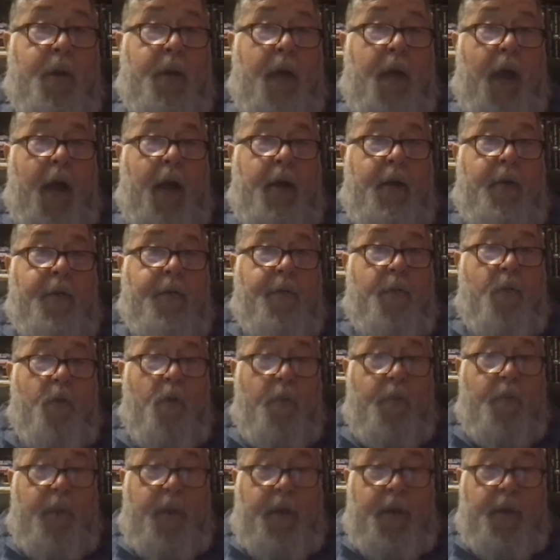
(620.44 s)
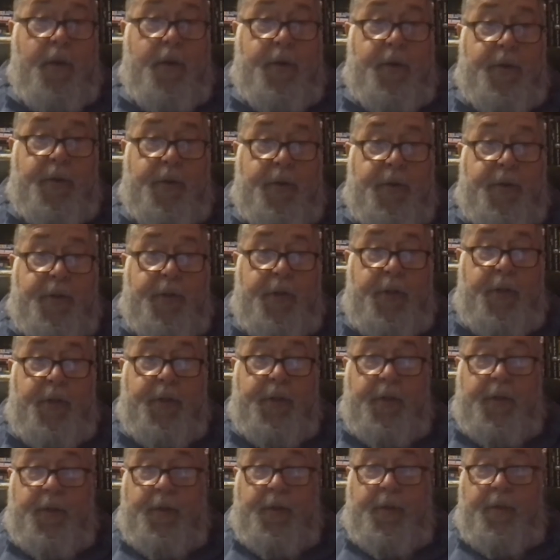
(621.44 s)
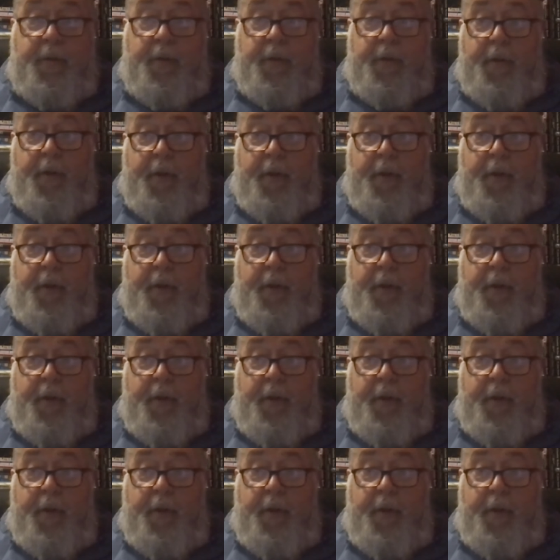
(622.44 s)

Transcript: 94 meters this season